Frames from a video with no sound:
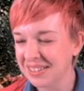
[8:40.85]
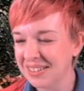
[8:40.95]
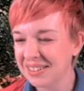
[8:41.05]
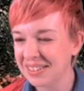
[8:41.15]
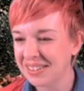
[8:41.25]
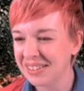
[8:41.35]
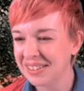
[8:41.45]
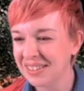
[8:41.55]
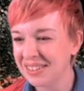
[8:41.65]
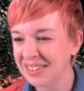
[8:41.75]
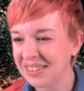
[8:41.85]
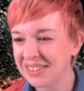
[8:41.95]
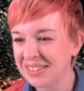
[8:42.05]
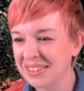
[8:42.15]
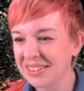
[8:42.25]

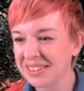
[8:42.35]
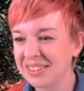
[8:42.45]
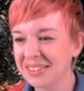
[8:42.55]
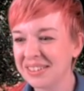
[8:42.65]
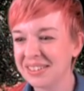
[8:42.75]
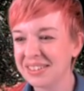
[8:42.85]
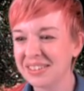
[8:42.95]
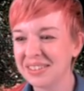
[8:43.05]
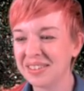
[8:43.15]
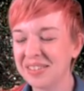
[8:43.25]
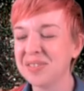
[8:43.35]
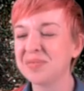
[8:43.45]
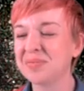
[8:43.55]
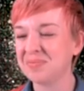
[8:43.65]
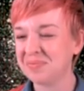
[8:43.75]

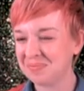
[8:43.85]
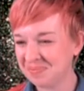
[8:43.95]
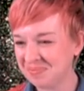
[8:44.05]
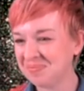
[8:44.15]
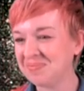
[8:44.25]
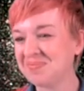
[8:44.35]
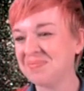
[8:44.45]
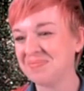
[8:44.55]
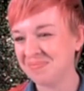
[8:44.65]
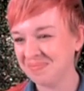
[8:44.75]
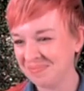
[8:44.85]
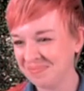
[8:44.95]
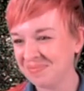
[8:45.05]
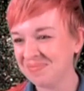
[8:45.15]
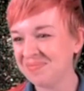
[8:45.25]

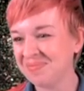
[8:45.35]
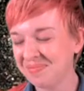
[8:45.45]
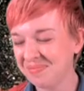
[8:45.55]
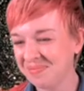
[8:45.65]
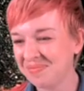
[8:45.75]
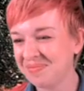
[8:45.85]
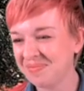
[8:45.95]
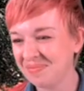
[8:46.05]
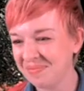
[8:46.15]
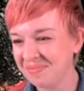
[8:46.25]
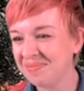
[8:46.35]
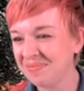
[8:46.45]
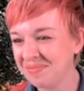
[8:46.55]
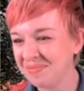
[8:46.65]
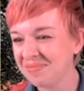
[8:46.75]

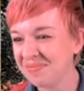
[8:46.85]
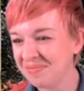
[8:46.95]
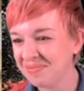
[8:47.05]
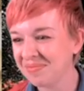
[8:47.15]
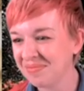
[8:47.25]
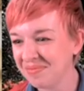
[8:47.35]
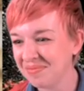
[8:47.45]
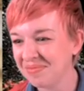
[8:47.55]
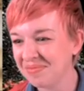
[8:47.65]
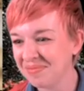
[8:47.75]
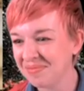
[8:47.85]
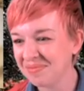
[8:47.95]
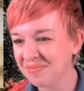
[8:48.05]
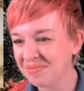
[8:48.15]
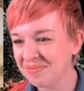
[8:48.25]
(silent)